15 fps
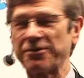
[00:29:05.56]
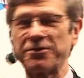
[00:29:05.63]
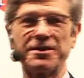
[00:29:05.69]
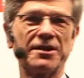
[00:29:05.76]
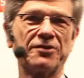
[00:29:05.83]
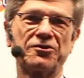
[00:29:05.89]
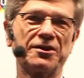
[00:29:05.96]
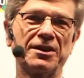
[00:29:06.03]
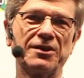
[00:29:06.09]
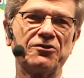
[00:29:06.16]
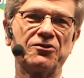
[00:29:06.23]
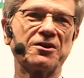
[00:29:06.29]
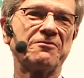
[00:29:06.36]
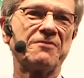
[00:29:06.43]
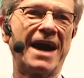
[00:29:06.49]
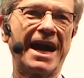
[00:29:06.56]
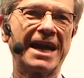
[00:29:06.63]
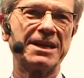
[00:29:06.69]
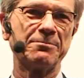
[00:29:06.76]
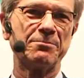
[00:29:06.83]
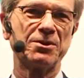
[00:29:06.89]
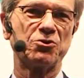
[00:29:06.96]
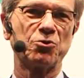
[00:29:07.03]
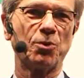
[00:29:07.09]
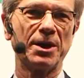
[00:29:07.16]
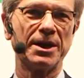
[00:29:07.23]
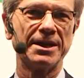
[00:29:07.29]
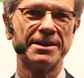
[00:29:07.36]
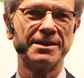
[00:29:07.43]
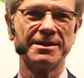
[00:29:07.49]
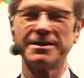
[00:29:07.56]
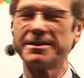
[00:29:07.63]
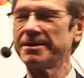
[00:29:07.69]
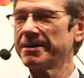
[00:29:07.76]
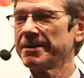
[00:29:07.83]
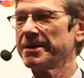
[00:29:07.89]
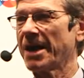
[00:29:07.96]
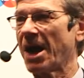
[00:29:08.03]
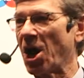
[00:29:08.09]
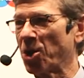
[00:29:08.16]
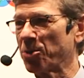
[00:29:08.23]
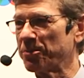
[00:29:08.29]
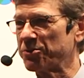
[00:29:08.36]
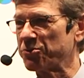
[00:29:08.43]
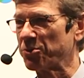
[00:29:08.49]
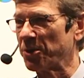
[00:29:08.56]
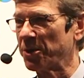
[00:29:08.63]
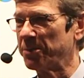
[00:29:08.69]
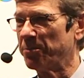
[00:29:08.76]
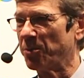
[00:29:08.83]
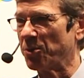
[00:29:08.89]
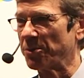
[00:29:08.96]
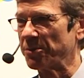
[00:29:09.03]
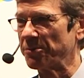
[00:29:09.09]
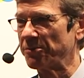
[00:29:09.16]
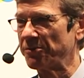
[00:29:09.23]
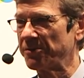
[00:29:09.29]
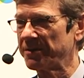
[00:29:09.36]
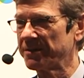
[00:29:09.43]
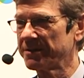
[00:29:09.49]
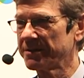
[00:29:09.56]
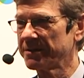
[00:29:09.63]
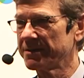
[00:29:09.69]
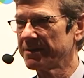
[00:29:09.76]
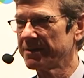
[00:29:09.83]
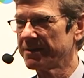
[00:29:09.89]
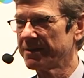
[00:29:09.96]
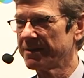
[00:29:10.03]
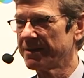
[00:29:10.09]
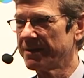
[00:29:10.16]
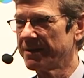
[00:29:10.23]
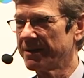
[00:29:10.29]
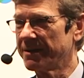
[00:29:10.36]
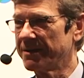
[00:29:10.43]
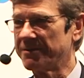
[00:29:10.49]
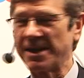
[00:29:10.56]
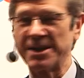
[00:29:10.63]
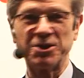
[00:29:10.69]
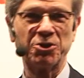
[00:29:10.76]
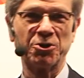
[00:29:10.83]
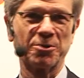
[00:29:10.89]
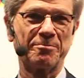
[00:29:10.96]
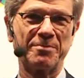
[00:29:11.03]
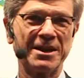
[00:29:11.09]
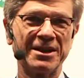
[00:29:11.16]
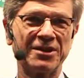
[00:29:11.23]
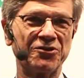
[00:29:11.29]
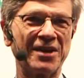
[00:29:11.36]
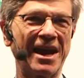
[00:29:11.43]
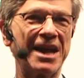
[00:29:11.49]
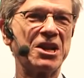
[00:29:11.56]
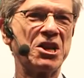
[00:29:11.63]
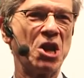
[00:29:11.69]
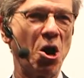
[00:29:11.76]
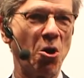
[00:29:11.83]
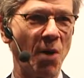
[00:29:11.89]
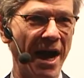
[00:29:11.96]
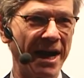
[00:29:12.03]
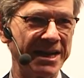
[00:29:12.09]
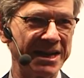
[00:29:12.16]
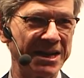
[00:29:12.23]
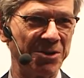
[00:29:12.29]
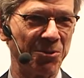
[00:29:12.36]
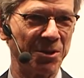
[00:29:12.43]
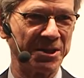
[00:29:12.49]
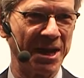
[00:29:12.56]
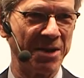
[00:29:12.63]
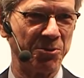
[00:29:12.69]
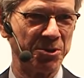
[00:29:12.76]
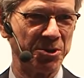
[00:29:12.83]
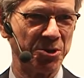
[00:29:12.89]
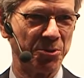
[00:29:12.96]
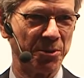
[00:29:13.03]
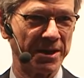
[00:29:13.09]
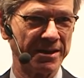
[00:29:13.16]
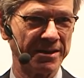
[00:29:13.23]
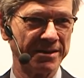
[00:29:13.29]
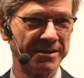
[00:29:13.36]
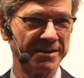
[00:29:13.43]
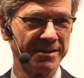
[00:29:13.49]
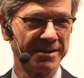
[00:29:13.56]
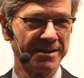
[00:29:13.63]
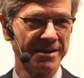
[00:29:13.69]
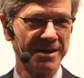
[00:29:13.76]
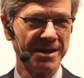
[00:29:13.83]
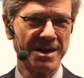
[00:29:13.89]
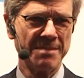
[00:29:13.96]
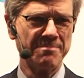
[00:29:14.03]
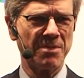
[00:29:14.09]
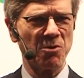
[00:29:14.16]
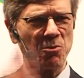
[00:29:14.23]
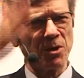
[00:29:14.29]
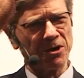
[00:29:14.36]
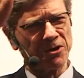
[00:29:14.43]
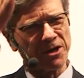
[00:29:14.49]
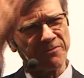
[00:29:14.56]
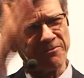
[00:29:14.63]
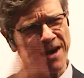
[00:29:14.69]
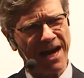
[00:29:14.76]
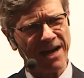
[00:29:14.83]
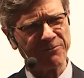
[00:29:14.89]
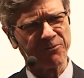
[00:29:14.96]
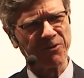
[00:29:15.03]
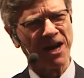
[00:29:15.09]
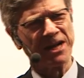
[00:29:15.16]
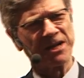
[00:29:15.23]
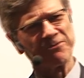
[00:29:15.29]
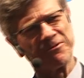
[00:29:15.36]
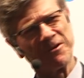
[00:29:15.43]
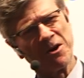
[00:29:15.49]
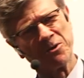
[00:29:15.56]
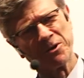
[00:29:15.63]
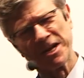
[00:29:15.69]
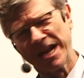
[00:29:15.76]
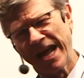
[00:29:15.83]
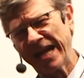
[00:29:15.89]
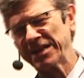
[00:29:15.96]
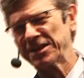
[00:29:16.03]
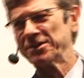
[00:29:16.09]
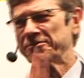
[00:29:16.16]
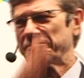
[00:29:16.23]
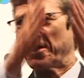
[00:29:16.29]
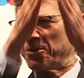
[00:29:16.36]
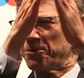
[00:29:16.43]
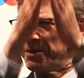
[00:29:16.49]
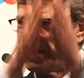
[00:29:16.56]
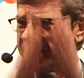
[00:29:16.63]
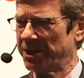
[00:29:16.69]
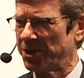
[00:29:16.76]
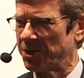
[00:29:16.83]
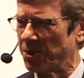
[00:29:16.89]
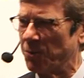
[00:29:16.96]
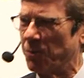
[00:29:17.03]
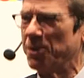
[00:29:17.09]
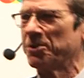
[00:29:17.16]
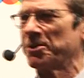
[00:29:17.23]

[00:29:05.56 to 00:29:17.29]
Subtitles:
ethnicities divided between arbitrary borders that Europeans had no idea what they were doing. But we'll divide Francophone and Anglophone here.